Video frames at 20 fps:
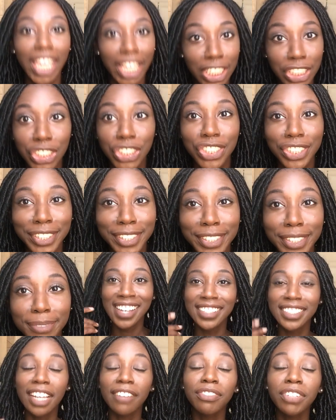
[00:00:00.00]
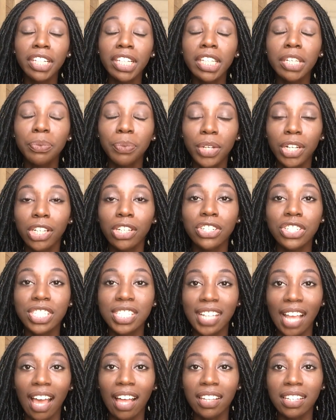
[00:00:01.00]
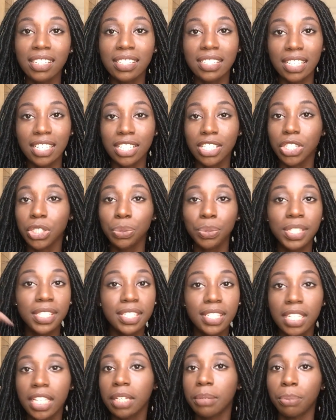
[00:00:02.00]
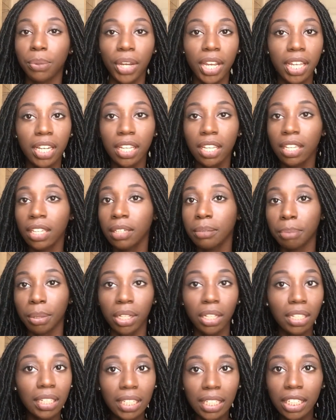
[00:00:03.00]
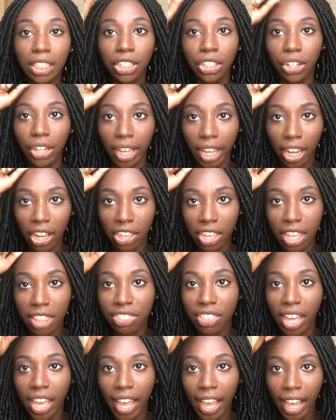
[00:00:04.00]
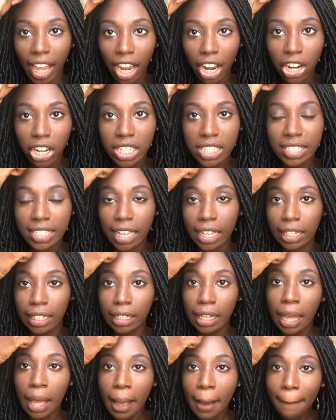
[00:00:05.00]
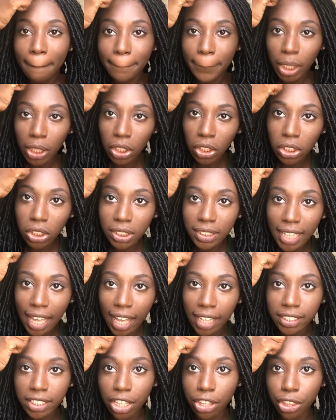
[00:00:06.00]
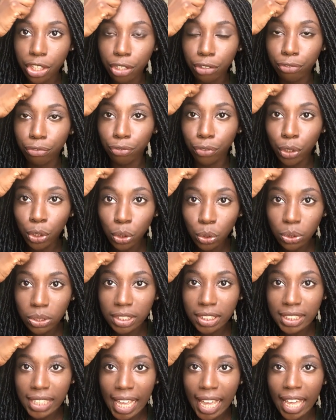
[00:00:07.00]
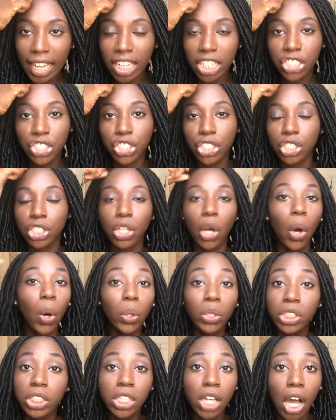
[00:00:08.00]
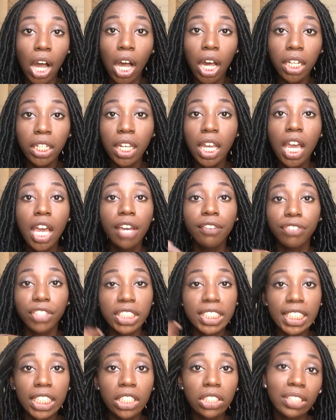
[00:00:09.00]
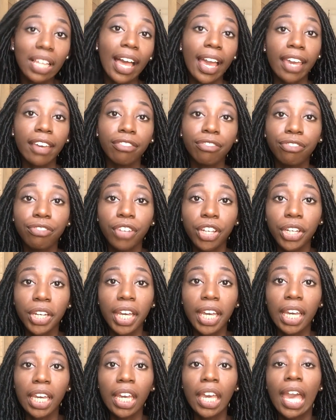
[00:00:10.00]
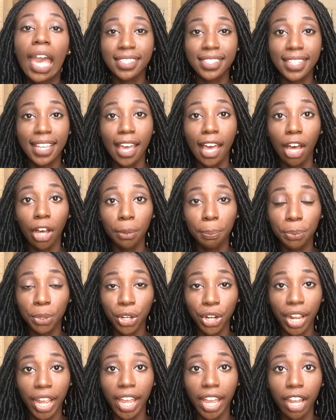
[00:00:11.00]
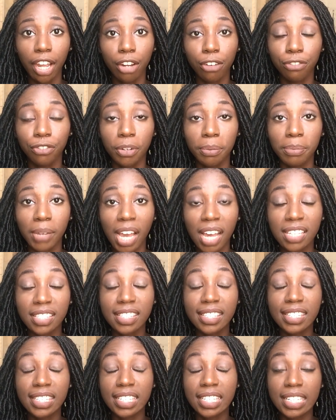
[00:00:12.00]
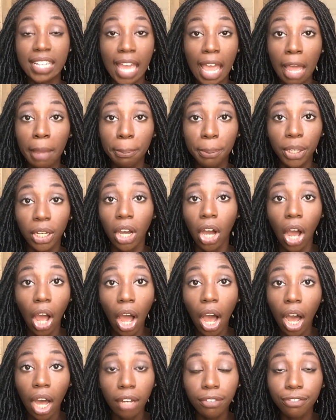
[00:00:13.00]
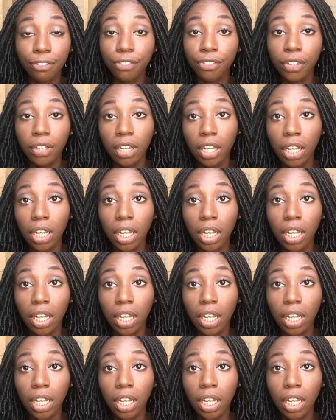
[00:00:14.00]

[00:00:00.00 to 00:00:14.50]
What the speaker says: edges. Definitely when your stylist is twisting, braiding, pulling your hair, the hair is getting pulled at the roots and it's just holding on for dear life, okay? And to help your hair from not snapping off,